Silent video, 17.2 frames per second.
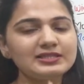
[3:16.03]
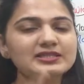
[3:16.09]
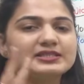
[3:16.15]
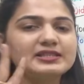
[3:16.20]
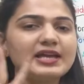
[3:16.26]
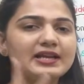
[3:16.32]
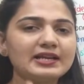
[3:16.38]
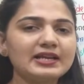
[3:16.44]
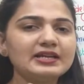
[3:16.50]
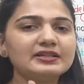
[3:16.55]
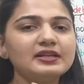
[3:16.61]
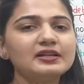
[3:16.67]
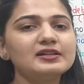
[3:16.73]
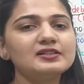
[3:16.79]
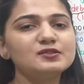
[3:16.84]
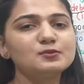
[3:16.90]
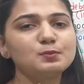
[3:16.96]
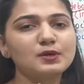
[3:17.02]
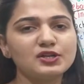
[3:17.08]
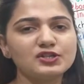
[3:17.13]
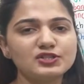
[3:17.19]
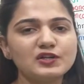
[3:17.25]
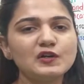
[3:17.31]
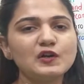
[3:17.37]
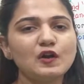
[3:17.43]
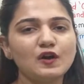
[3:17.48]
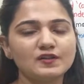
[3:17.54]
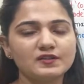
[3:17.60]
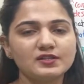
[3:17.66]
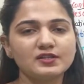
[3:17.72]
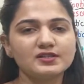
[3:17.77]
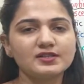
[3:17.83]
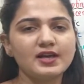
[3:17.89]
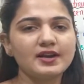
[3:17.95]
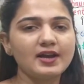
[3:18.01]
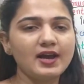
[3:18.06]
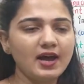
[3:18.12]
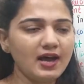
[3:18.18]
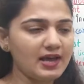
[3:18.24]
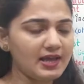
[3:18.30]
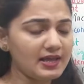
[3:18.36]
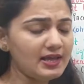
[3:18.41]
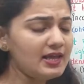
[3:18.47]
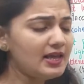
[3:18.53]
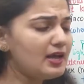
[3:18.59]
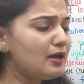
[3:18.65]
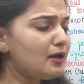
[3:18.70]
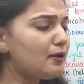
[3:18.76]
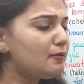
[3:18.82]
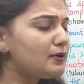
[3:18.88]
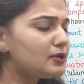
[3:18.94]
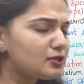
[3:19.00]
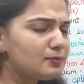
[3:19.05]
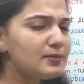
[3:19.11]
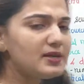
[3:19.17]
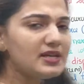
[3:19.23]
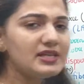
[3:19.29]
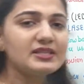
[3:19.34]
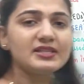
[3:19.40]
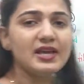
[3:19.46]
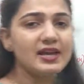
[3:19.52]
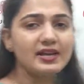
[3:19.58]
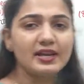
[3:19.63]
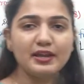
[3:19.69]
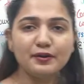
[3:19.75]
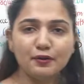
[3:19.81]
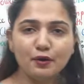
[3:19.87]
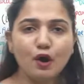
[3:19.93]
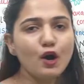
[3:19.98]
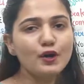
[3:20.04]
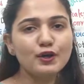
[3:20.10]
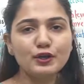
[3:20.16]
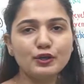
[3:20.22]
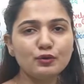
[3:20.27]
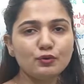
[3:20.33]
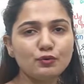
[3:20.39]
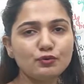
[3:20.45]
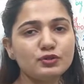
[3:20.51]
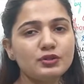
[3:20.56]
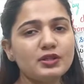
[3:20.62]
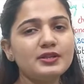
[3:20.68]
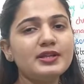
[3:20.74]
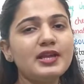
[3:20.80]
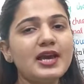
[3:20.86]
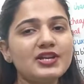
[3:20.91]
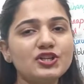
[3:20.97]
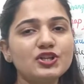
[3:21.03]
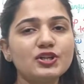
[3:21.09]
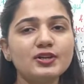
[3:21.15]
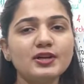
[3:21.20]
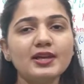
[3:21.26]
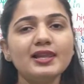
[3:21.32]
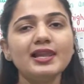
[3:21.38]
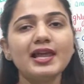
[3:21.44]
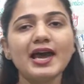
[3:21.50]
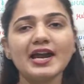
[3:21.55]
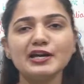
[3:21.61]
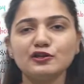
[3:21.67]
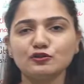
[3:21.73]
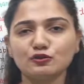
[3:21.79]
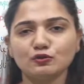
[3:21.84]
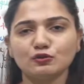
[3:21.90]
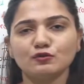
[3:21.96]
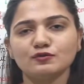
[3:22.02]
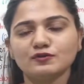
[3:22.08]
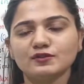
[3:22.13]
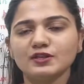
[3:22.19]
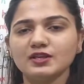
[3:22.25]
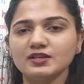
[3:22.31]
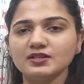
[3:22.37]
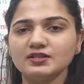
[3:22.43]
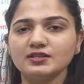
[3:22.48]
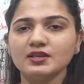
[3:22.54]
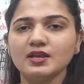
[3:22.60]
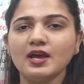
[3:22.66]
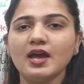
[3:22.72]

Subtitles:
Second, the dispersion losses are high, which means I cannot use the natural light sources